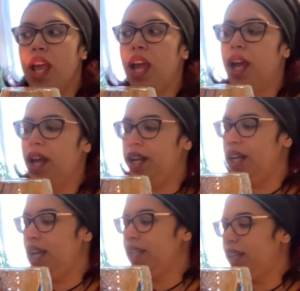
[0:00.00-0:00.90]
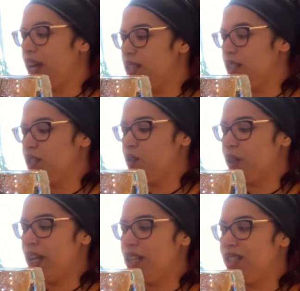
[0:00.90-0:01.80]
And yes, it is
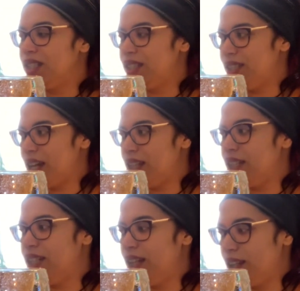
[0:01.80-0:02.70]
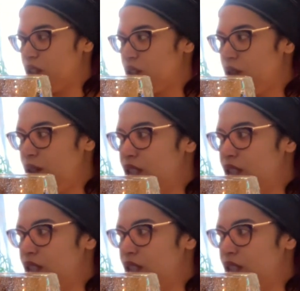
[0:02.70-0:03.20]
okay to set the next goal.